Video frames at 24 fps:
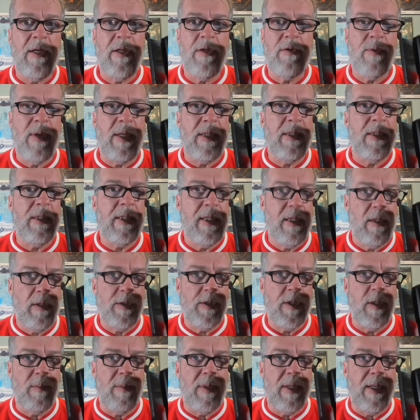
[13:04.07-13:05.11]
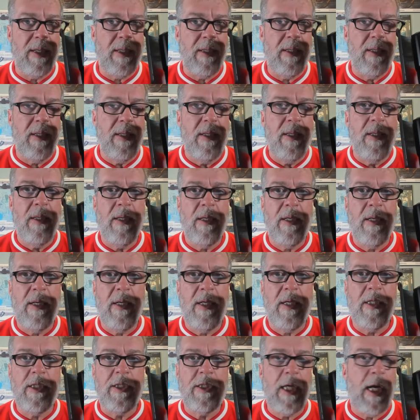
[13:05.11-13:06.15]
threaten to kill somebody.
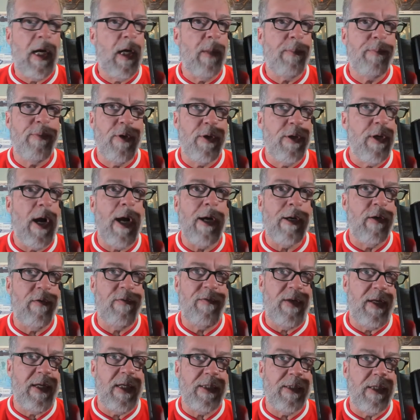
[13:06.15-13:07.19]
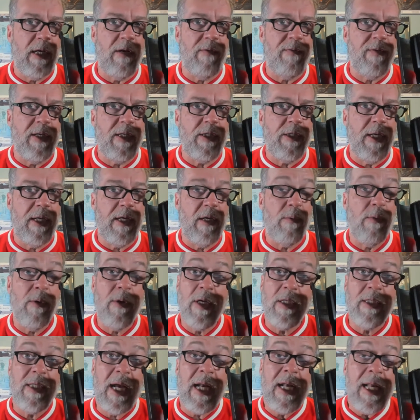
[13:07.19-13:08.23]
Child pornography is off the agenda,
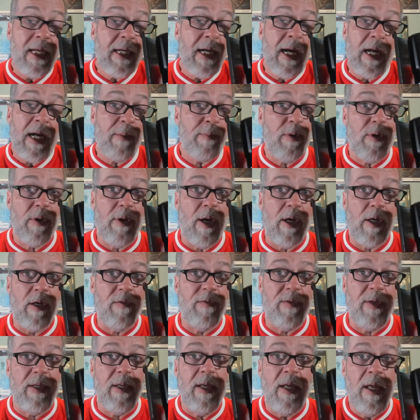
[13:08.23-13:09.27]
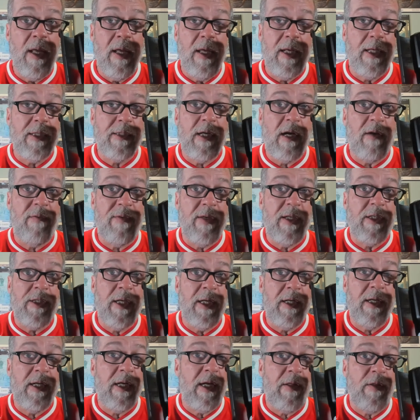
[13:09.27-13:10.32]
whereas any kind of pornography is off the
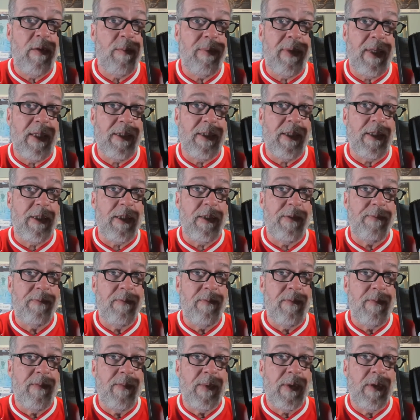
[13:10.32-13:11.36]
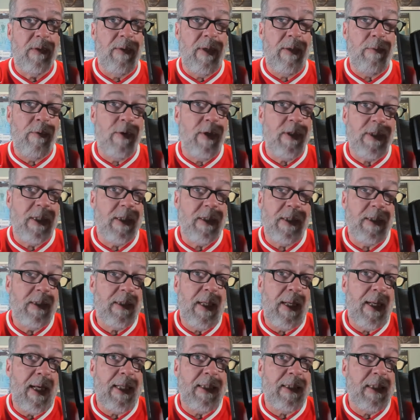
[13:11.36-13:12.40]
agenda in other places, right? Whereas
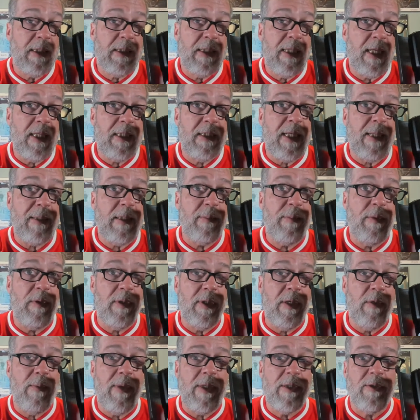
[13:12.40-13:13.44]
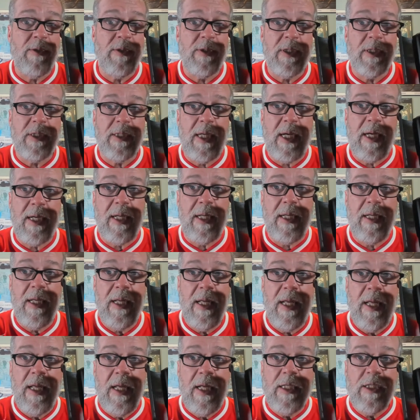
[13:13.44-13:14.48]
it's acceptable in a Western society.
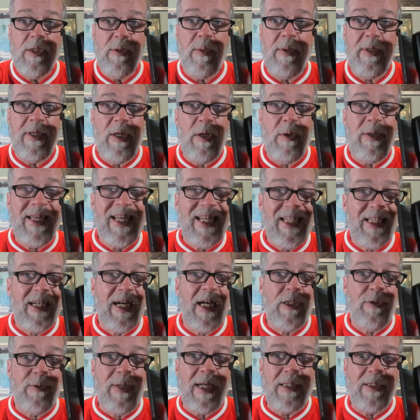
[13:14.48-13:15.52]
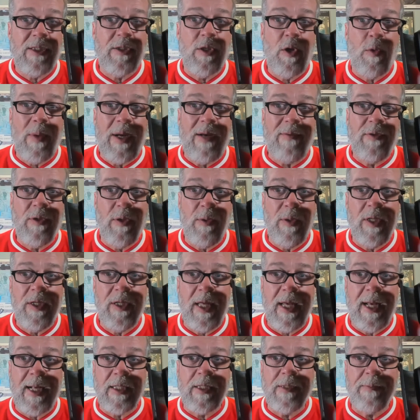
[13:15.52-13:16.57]
So each country has its own way of doing
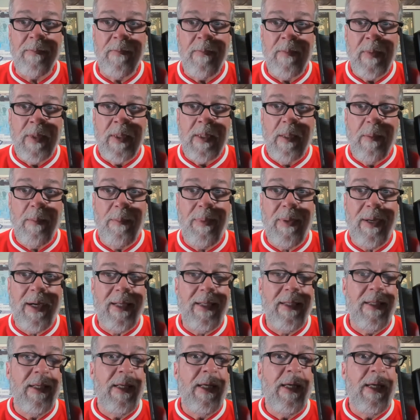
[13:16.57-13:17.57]
things, but